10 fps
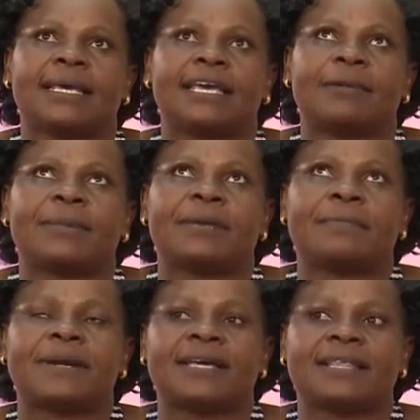And my
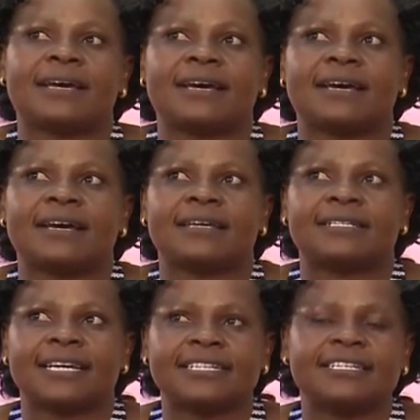brother
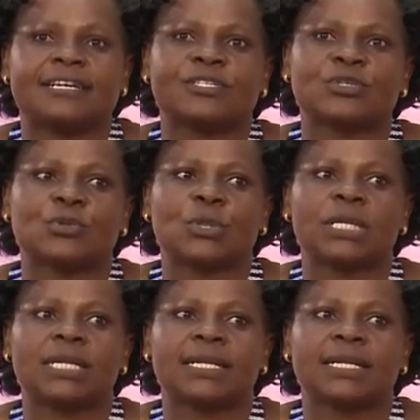died in a school.